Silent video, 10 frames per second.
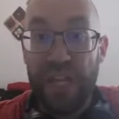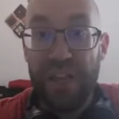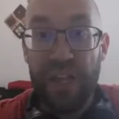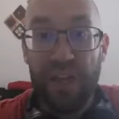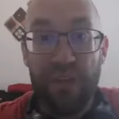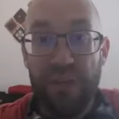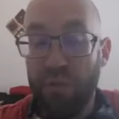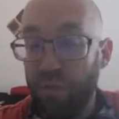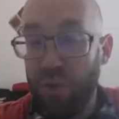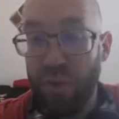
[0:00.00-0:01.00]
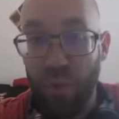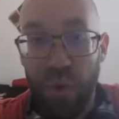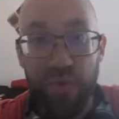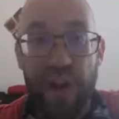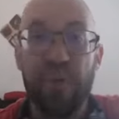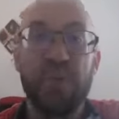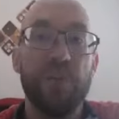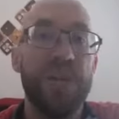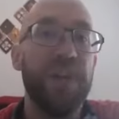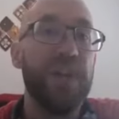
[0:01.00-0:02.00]
anything
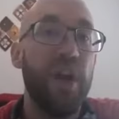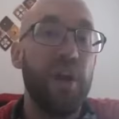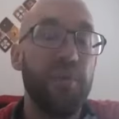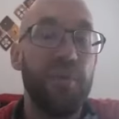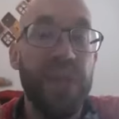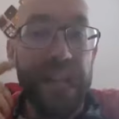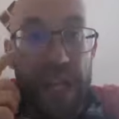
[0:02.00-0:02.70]
coronavirus related, economy